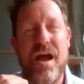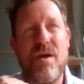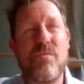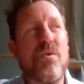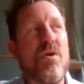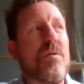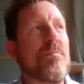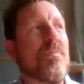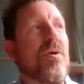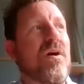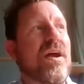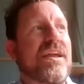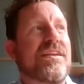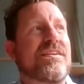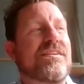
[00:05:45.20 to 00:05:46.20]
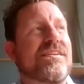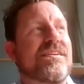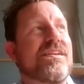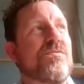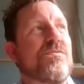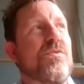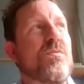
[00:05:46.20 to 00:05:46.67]
what point,
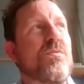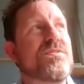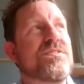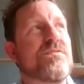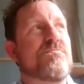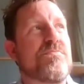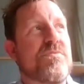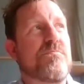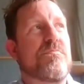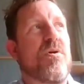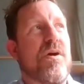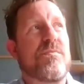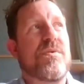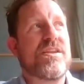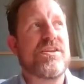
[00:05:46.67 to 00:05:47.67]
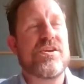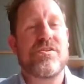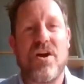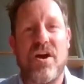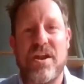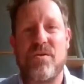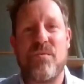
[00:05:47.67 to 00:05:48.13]
what was the point when you
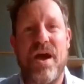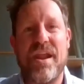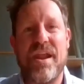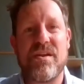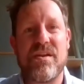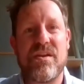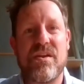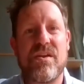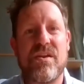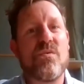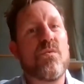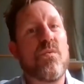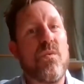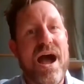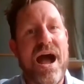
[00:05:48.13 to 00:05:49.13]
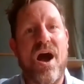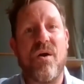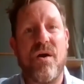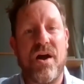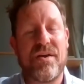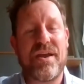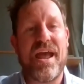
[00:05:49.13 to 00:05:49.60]
kind of went,
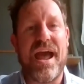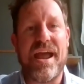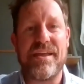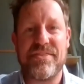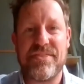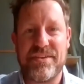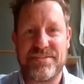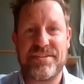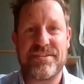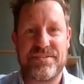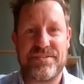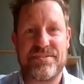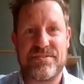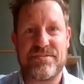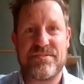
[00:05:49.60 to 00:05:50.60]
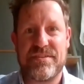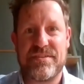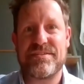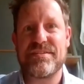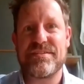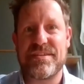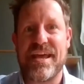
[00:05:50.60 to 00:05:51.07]
wow, okay, this
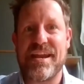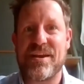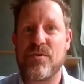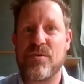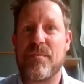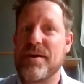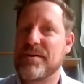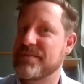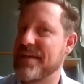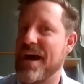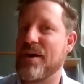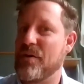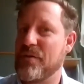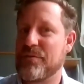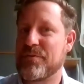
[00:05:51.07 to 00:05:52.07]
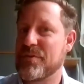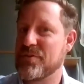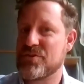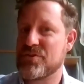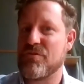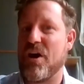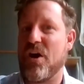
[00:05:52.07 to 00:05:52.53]
is getting almost out of
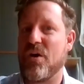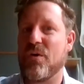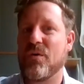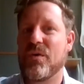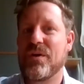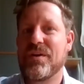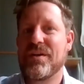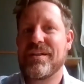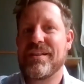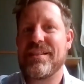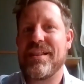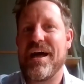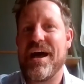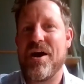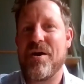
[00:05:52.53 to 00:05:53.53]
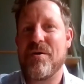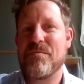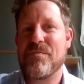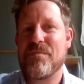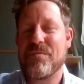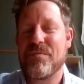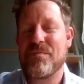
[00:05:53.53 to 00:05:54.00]
control?
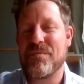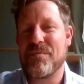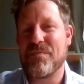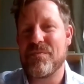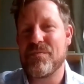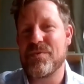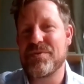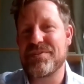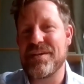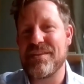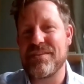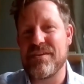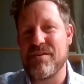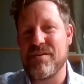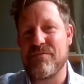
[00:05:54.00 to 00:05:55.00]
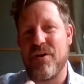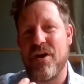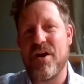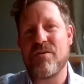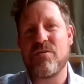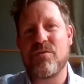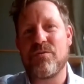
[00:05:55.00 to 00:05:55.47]
Was it
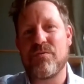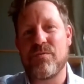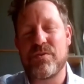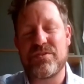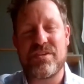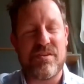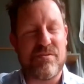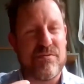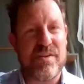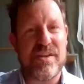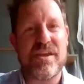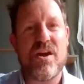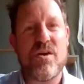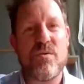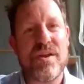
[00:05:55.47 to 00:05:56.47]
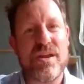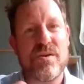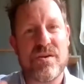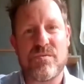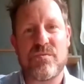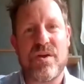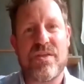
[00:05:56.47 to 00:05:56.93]
the video
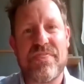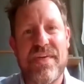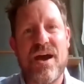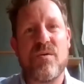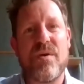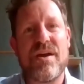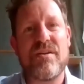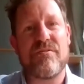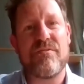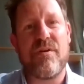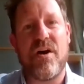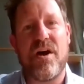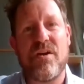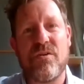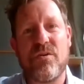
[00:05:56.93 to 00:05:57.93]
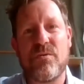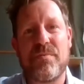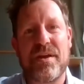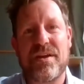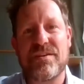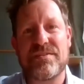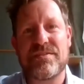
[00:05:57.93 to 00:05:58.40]
when that went viral?
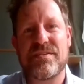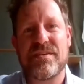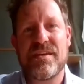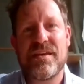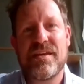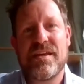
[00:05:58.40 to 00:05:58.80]
Because